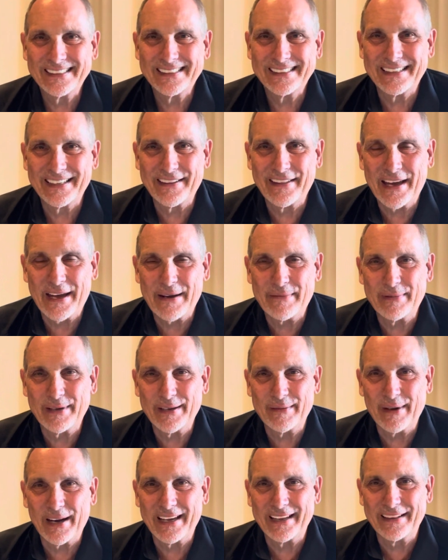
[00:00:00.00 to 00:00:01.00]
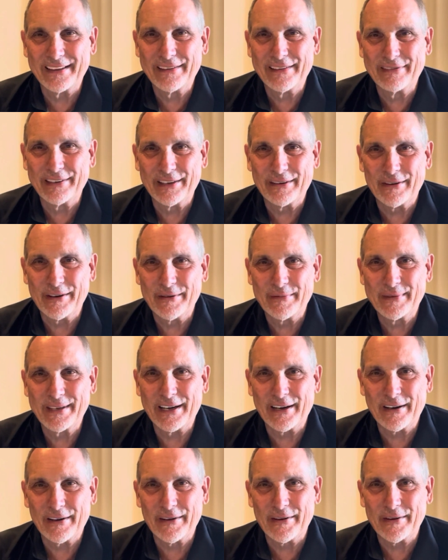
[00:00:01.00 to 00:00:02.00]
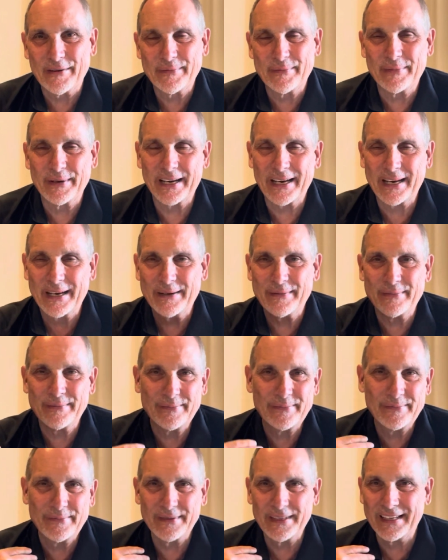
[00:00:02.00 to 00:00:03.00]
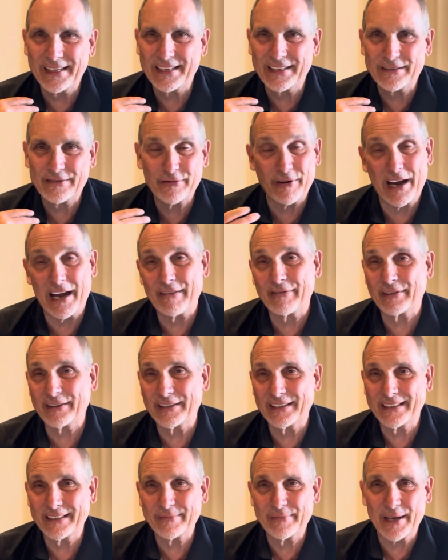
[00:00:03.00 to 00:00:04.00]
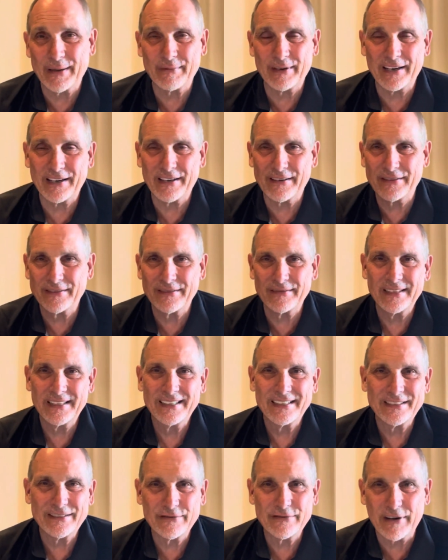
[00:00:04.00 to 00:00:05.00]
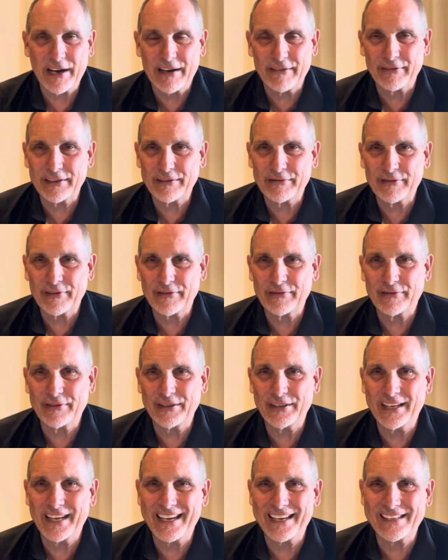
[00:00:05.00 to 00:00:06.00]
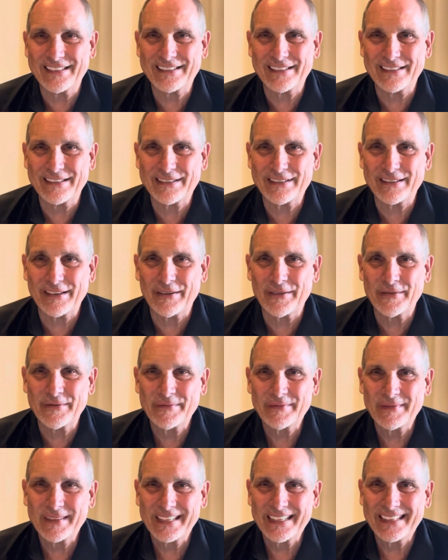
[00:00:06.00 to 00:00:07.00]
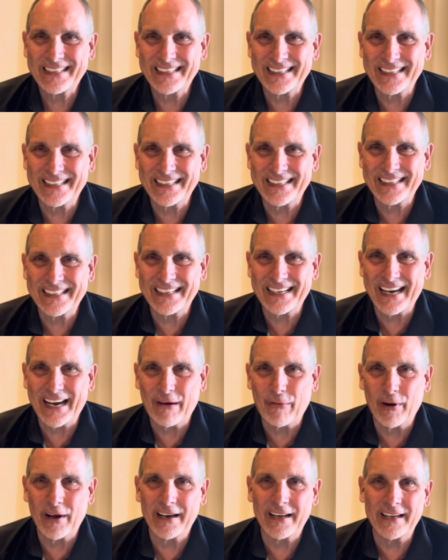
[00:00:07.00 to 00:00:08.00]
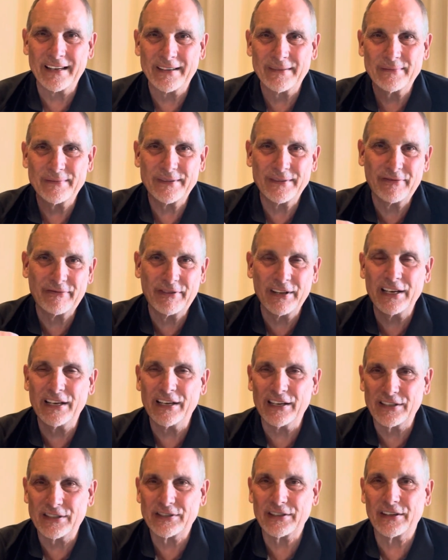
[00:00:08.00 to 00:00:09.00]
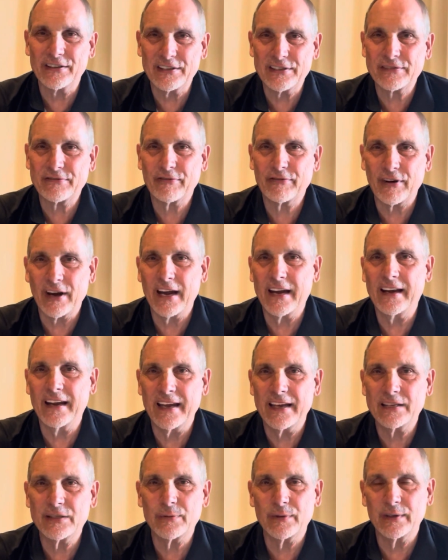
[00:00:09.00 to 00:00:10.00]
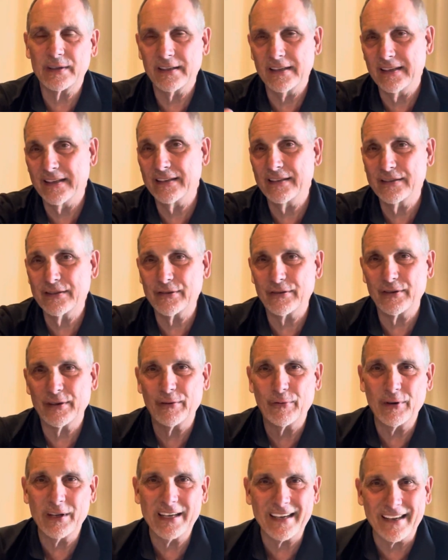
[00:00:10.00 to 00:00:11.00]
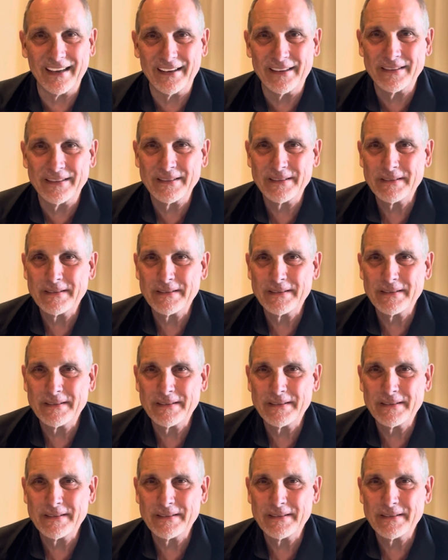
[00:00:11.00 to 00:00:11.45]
that being my living room at home, but I'm traveling. Pam and I are traveling for a few days, and so I want to finish on this Friday as we lead into a weekend